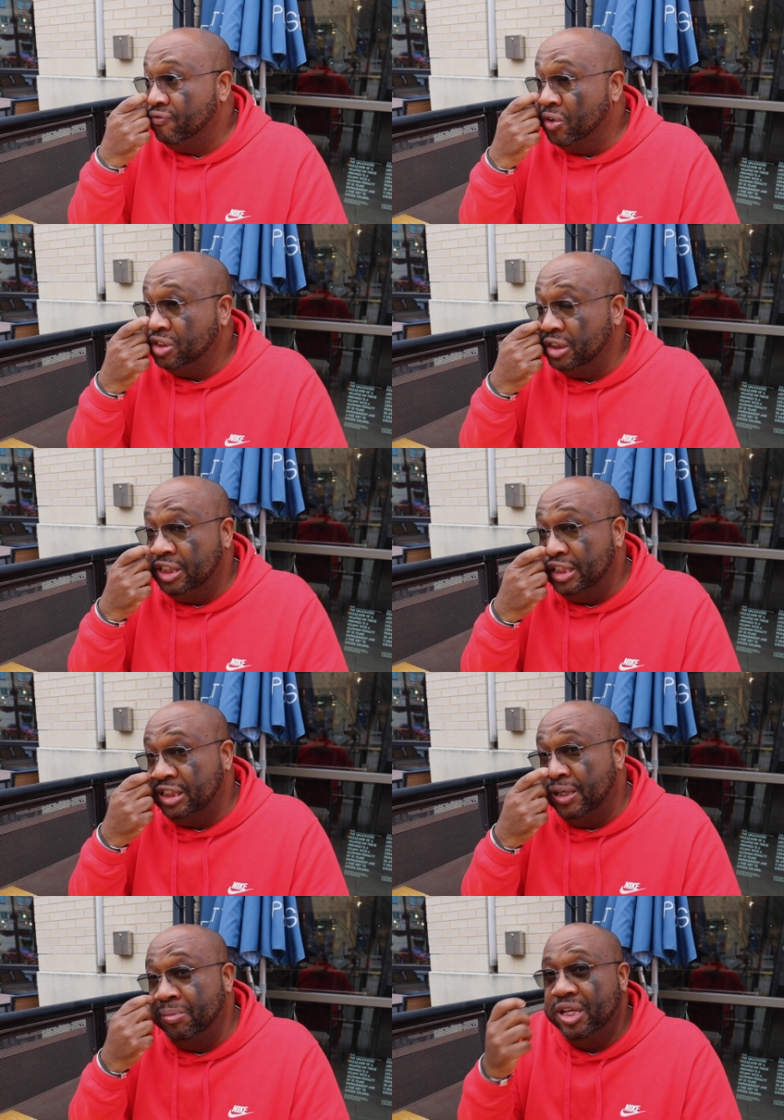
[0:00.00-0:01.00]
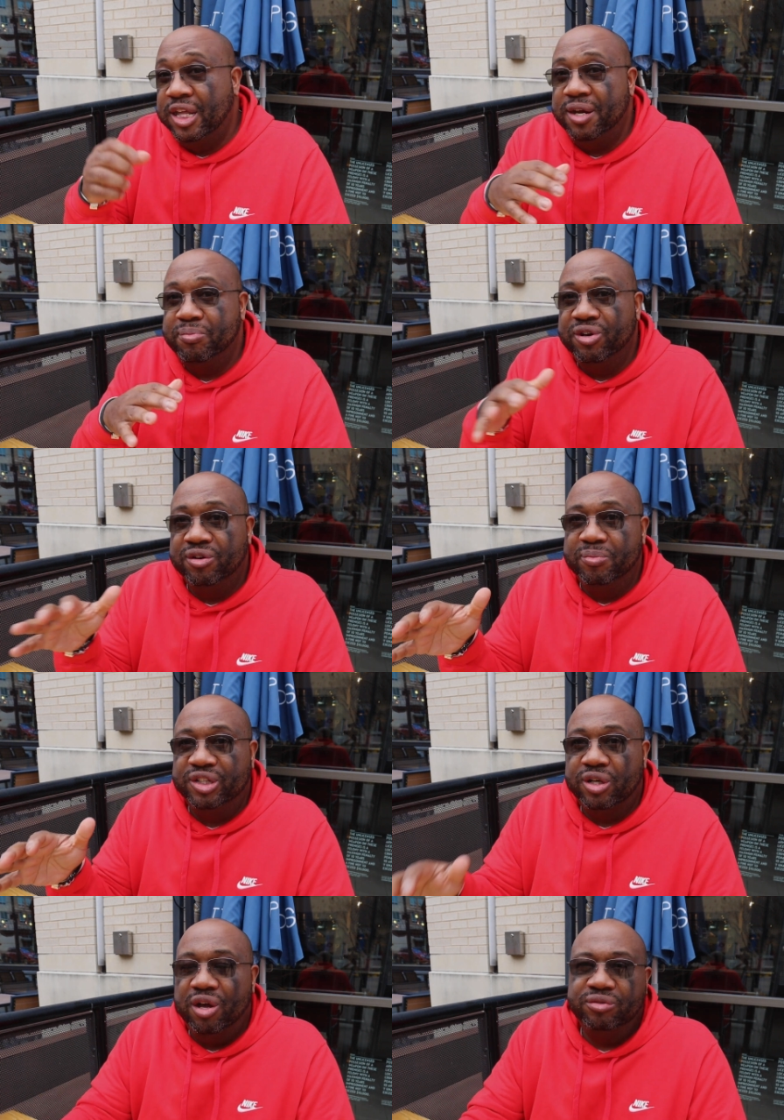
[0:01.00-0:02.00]
versus the assembly line burger at
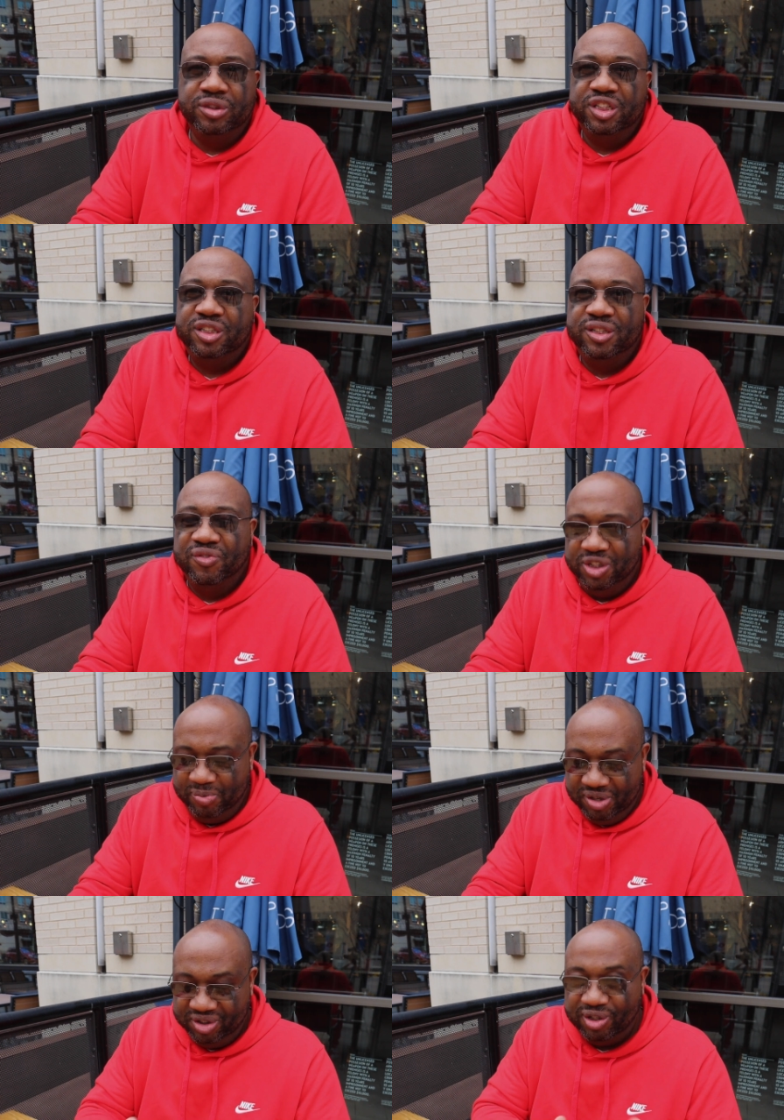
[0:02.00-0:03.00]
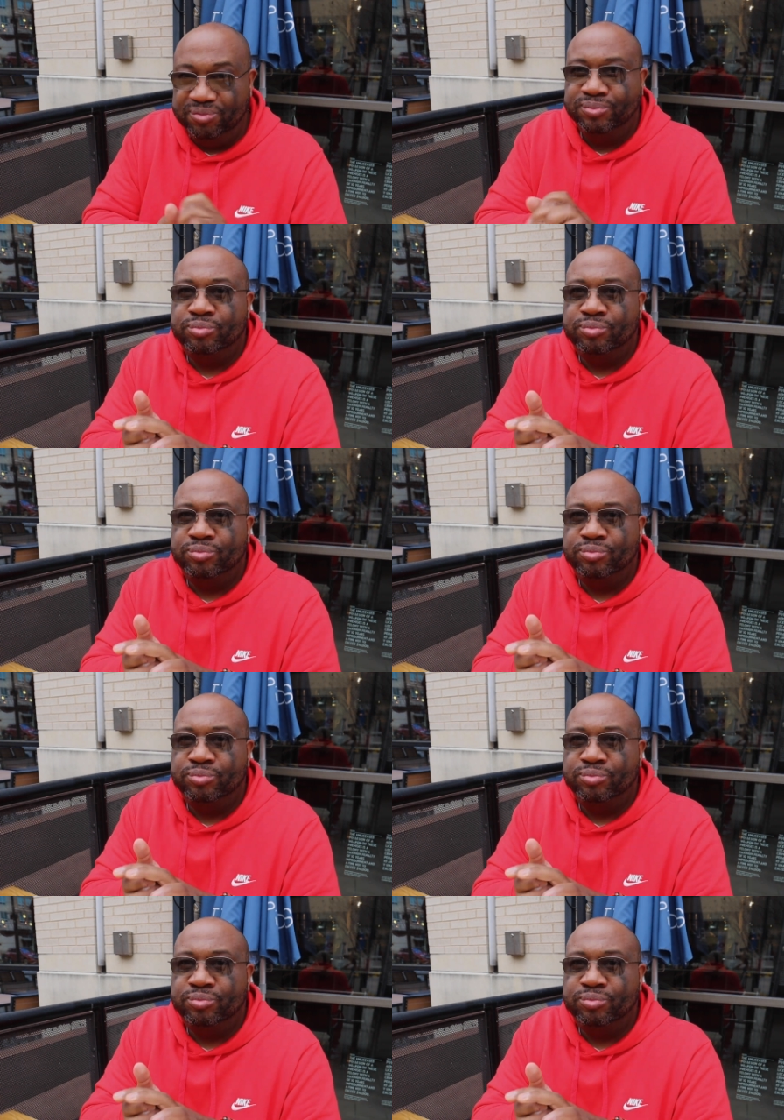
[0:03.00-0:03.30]
McDonald's is just a different experience. So